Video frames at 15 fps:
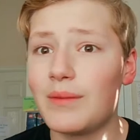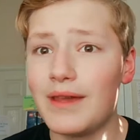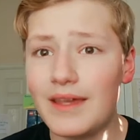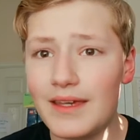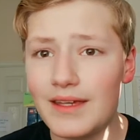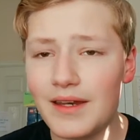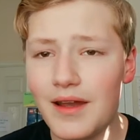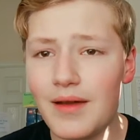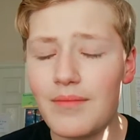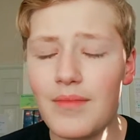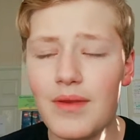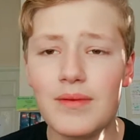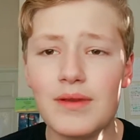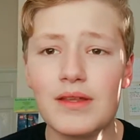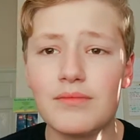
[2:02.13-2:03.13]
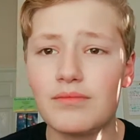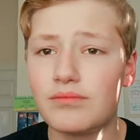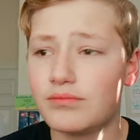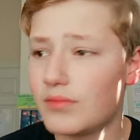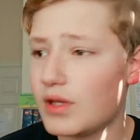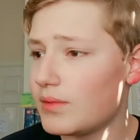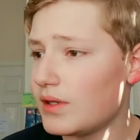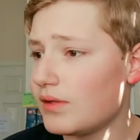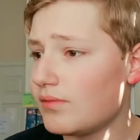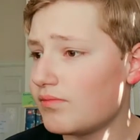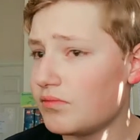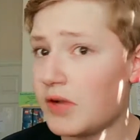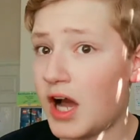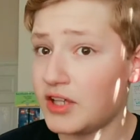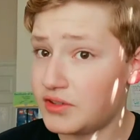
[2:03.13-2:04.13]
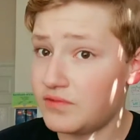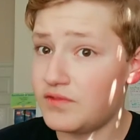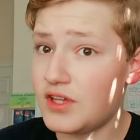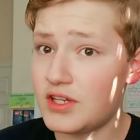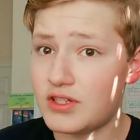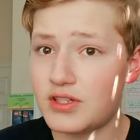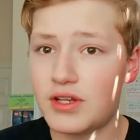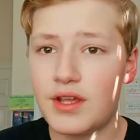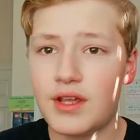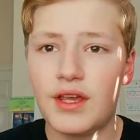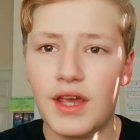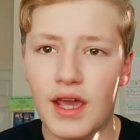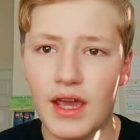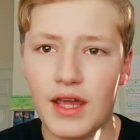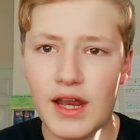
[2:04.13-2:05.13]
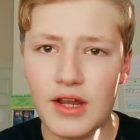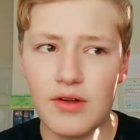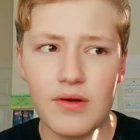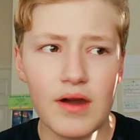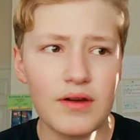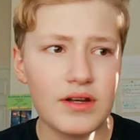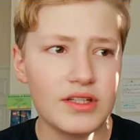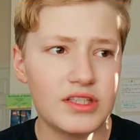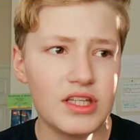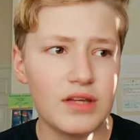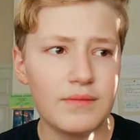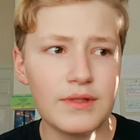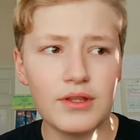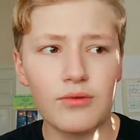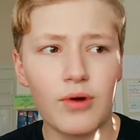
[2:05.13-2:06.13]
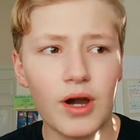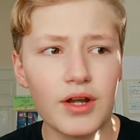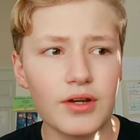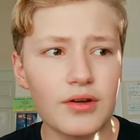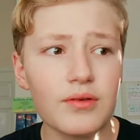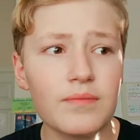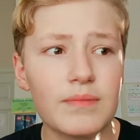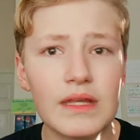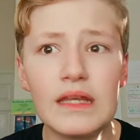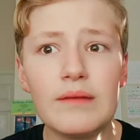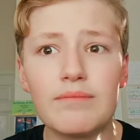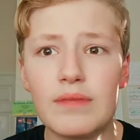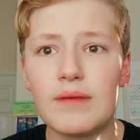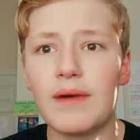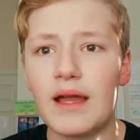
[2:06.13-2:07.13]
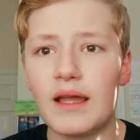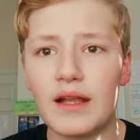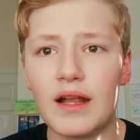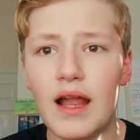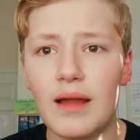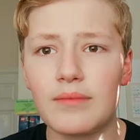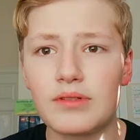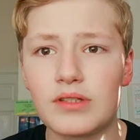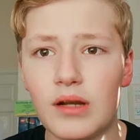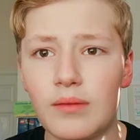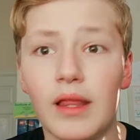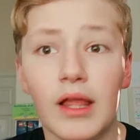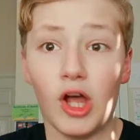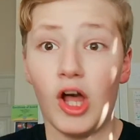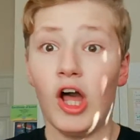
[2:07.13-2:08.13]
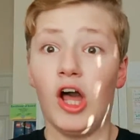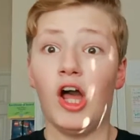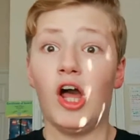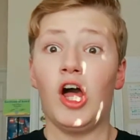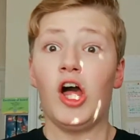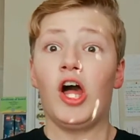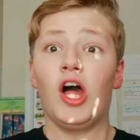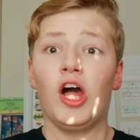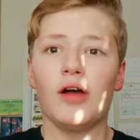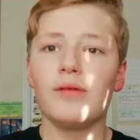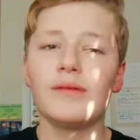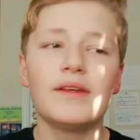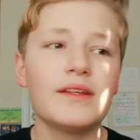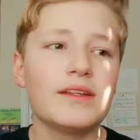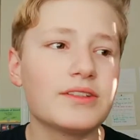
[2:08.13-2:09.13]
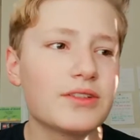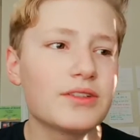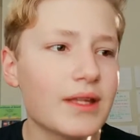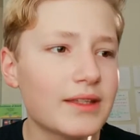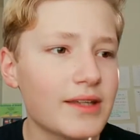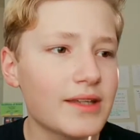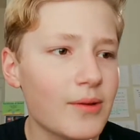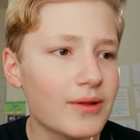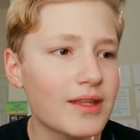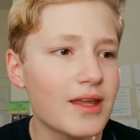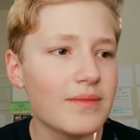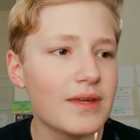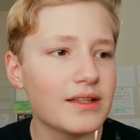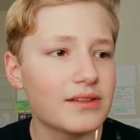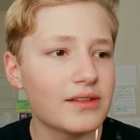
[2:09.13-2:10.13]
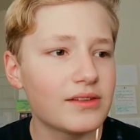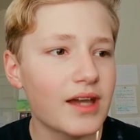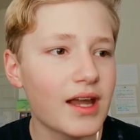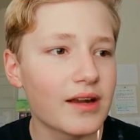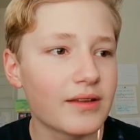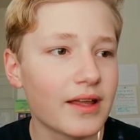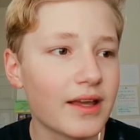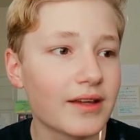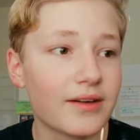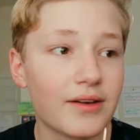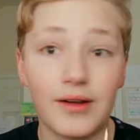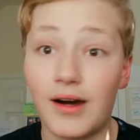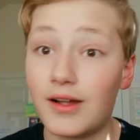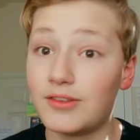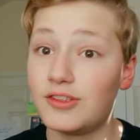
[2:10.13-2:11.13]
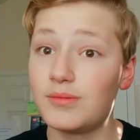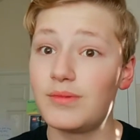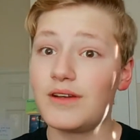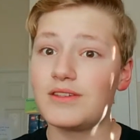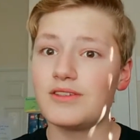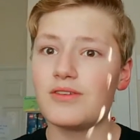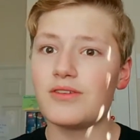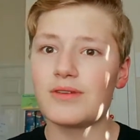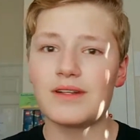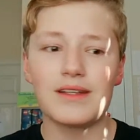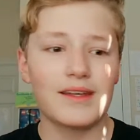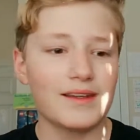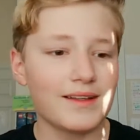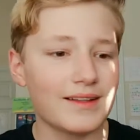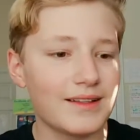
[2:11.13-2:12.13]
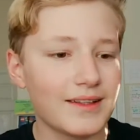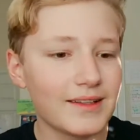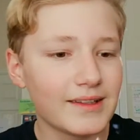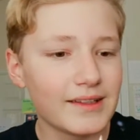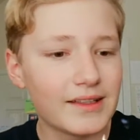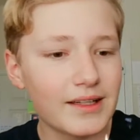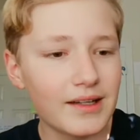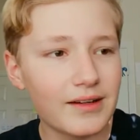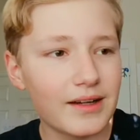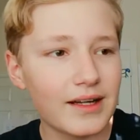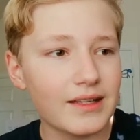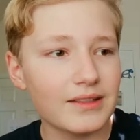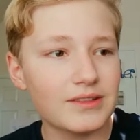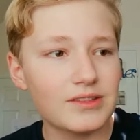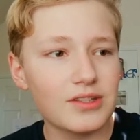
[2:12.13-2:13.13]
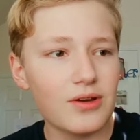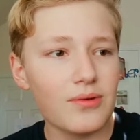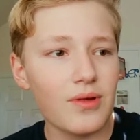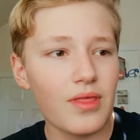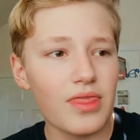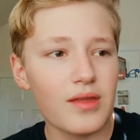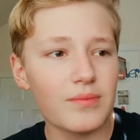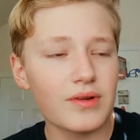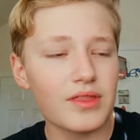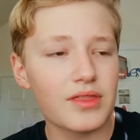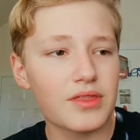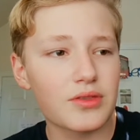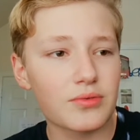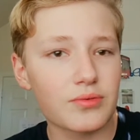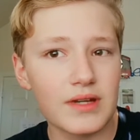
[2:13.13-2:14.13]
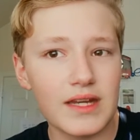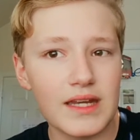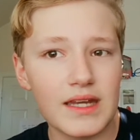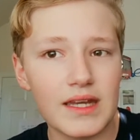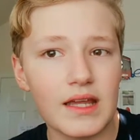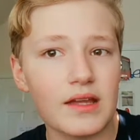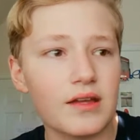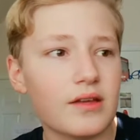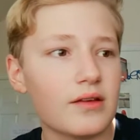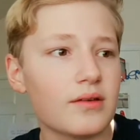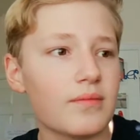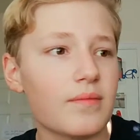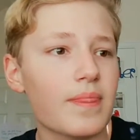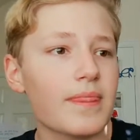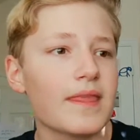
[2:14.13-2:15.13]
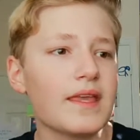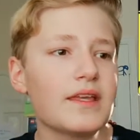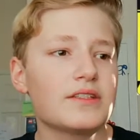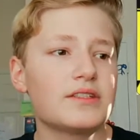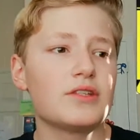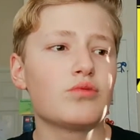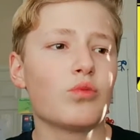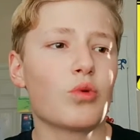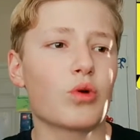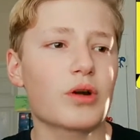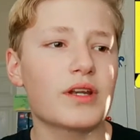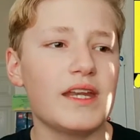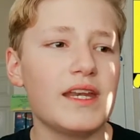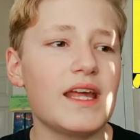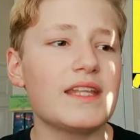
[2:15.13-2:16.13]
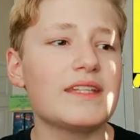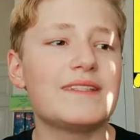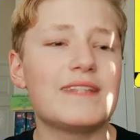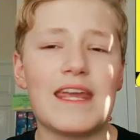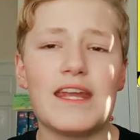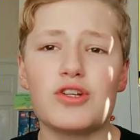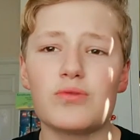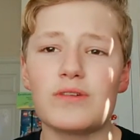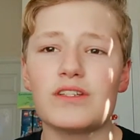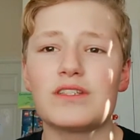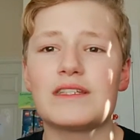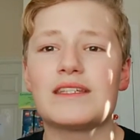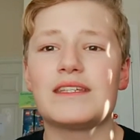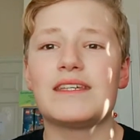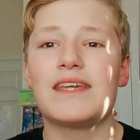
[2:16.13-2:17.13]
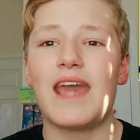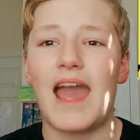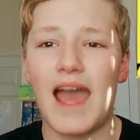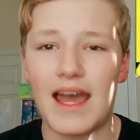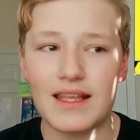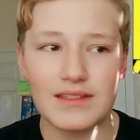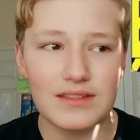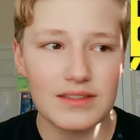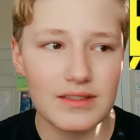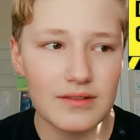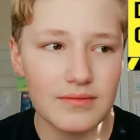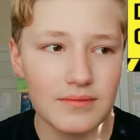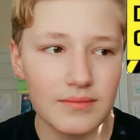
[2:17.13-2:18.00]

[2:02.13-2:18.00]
my kid up, maybe caught some fish, and I go out and I see him in the water being bit by crabs, and I'm like, woo! So that's kind of what that means. It's kind of like unsupervised children. All right. So number three, it says warning, dangerous gases.